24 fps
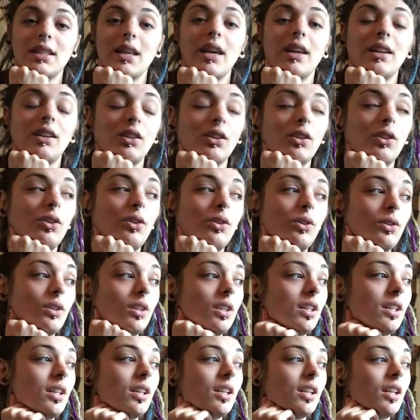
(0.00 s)
That
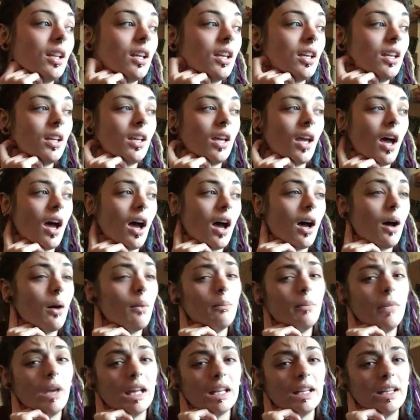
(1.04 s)
included
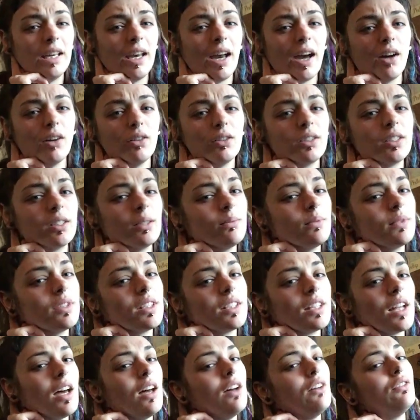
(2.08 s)
mailing out some
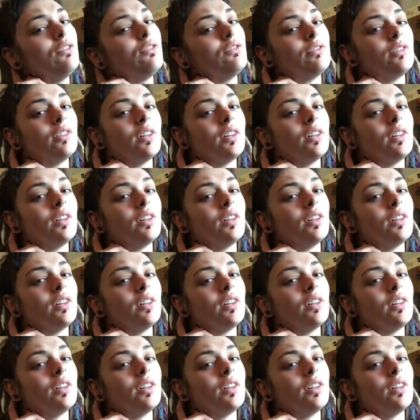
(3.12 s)
stuff